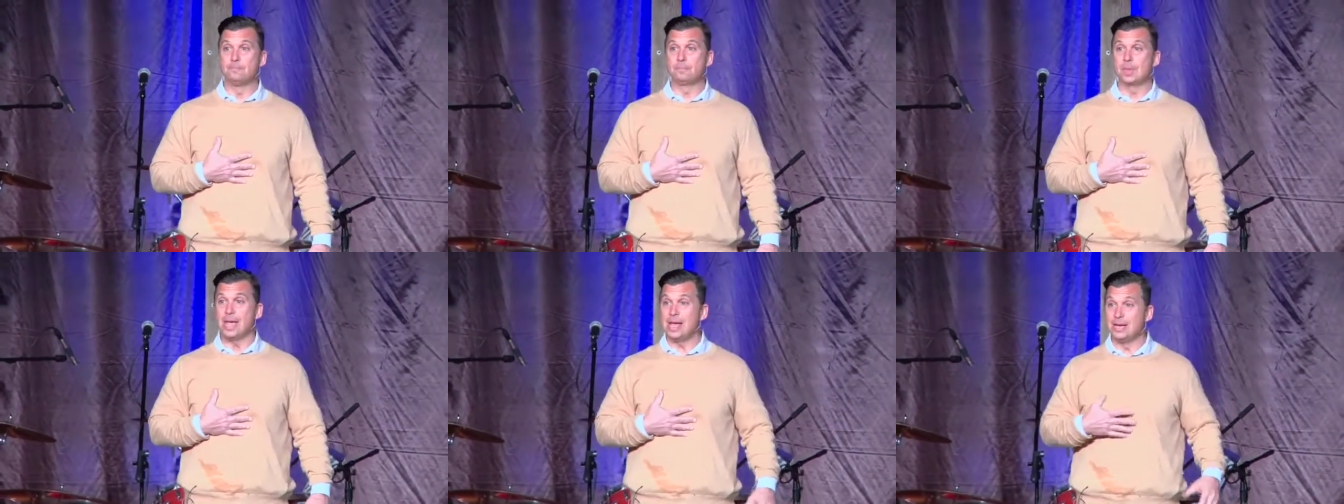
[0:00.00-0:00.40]

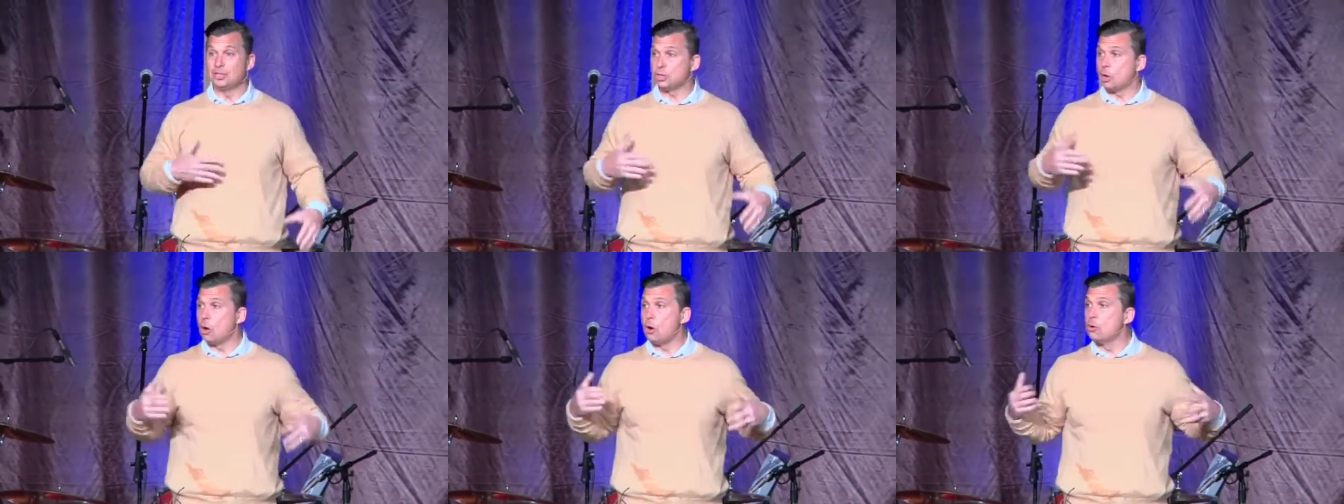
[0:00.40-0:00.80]
And it's
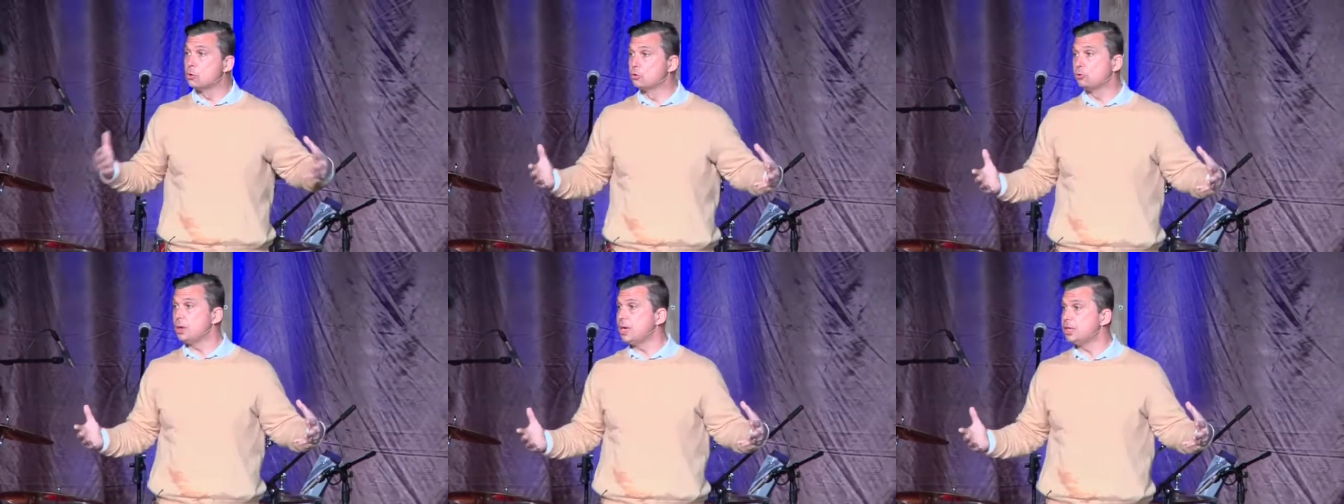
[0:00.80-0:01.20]
all
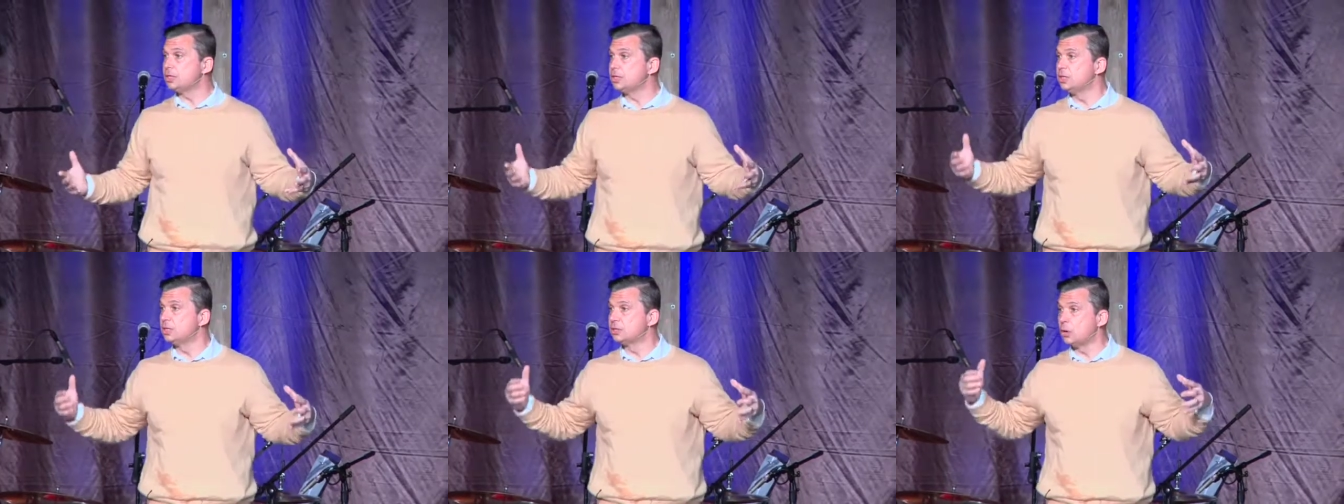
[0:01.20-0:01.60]
grace
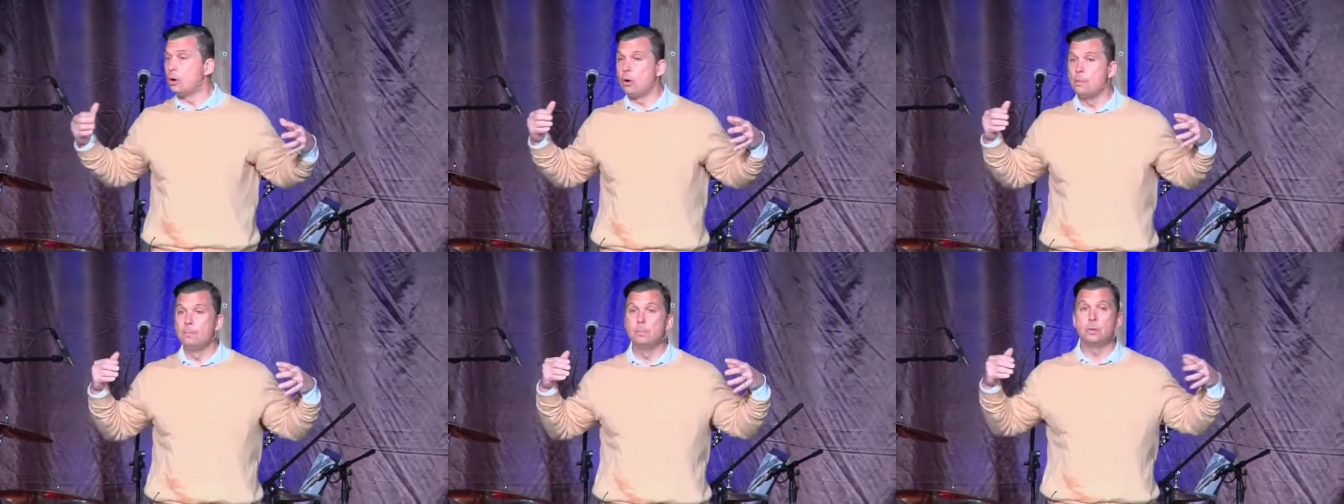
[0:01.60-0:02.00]
and it's
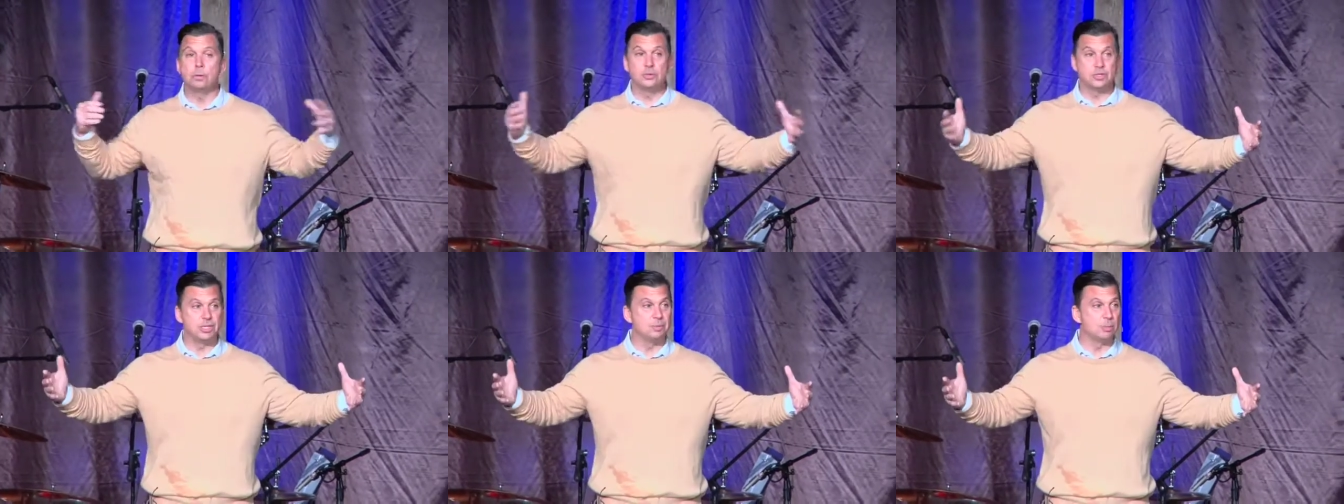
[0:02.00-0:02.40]
all
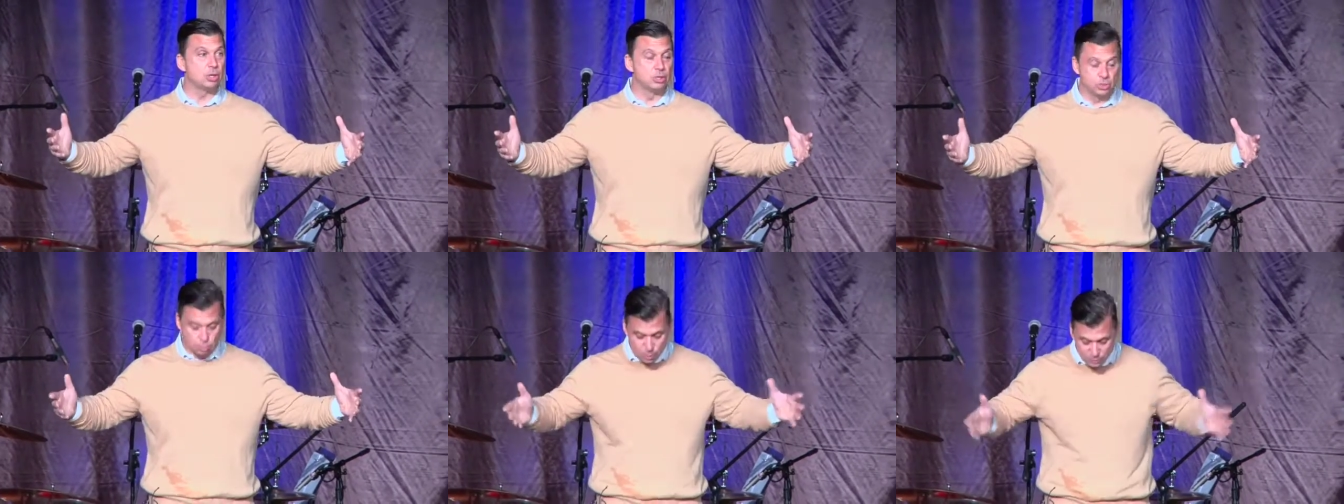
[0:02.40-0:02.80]
mercy
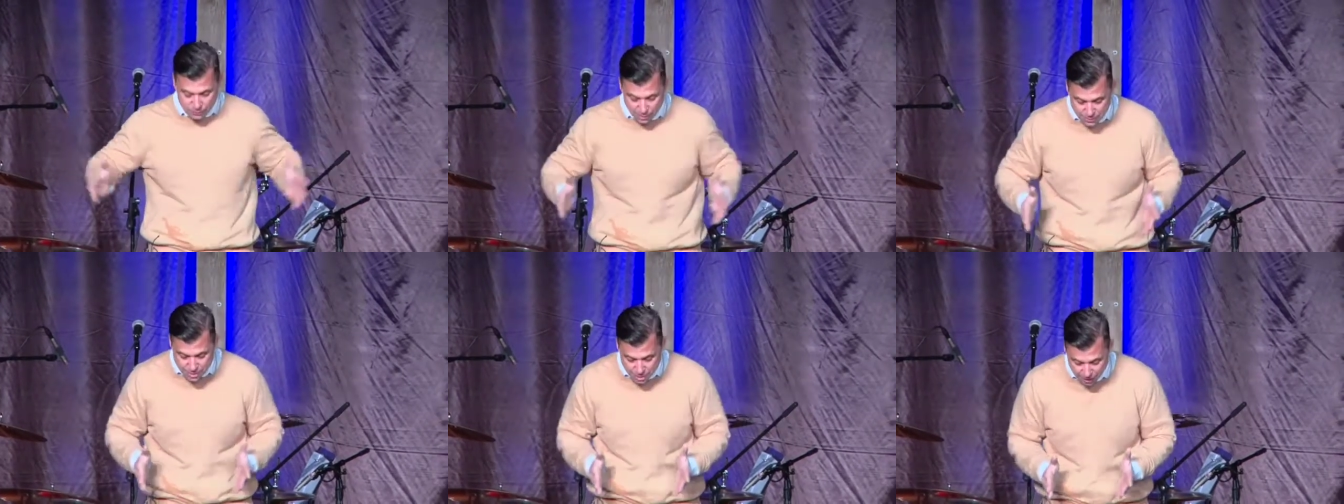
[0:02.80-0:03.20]
because we've
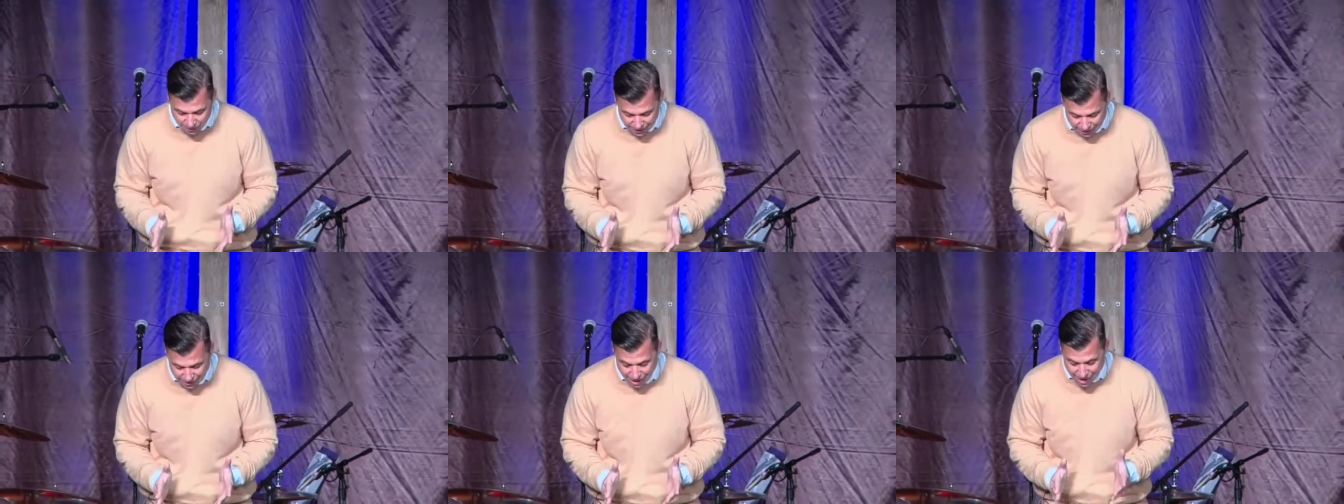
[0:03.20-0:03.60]
done
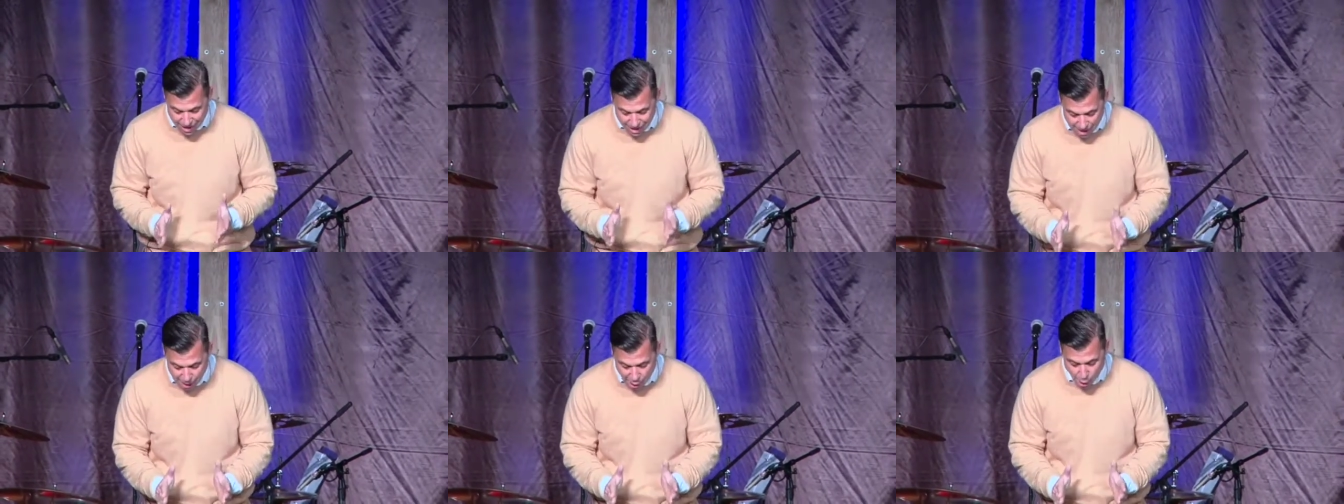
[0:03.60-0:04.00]
nothing
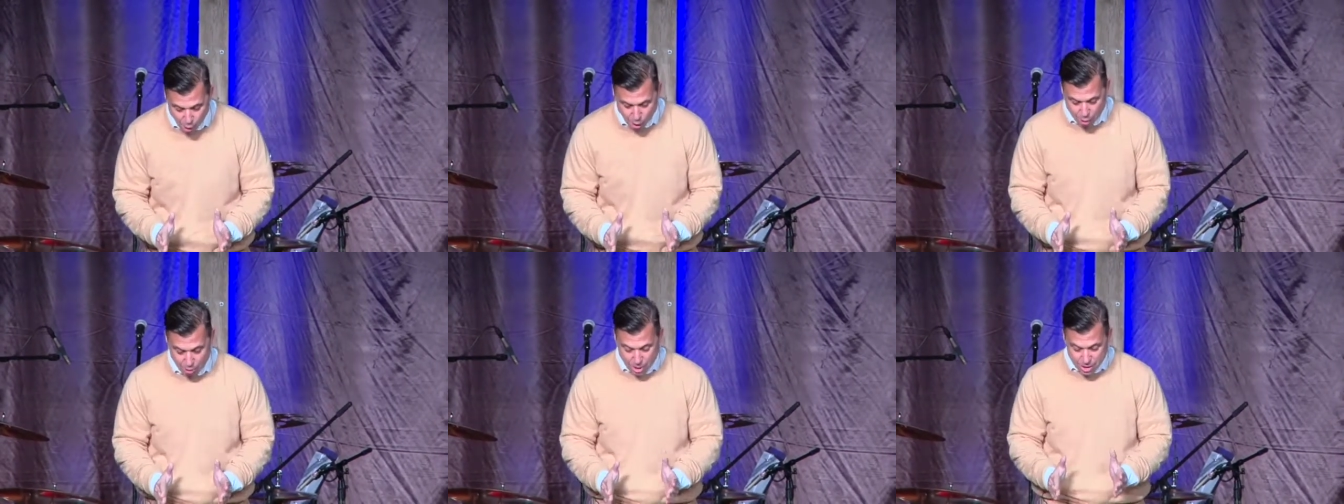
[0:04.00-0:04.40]
at
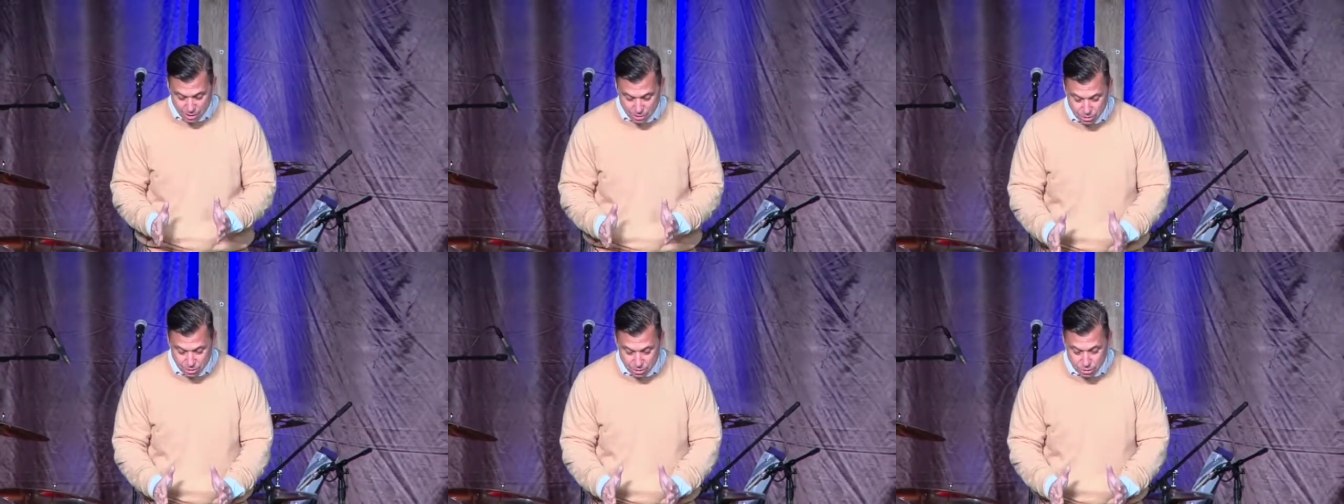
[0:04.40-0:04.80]
all
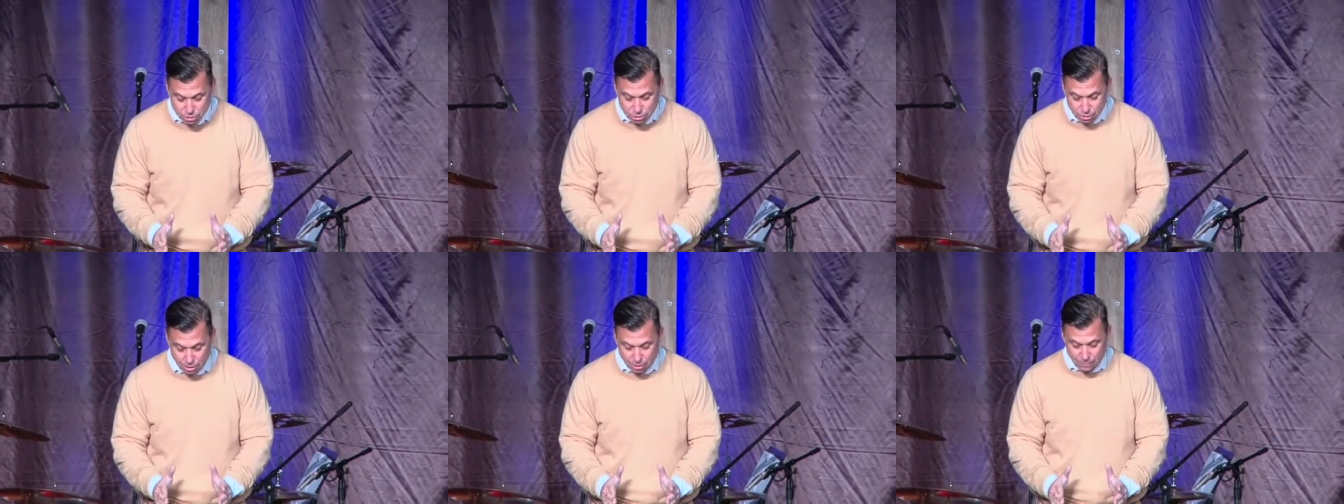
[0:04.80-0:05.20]
to
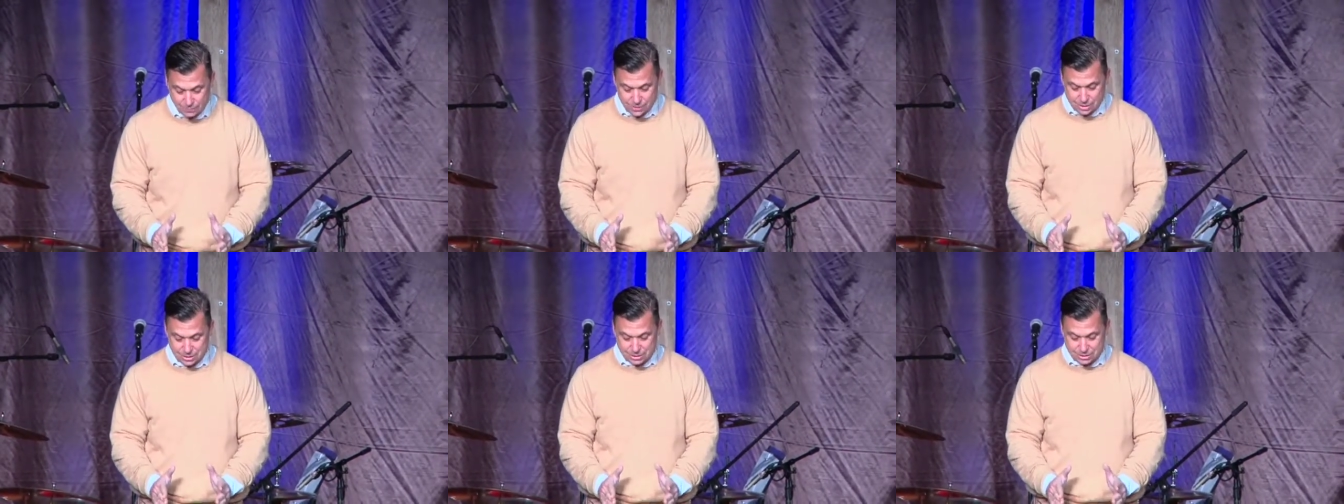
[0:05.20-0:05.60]
deserve
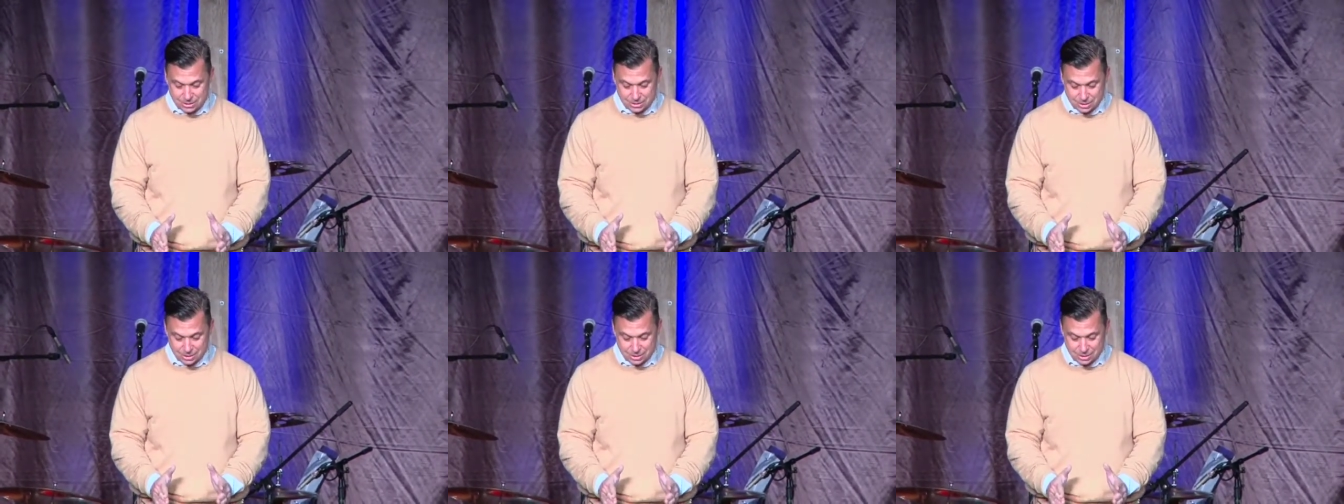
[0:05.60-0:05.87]
this.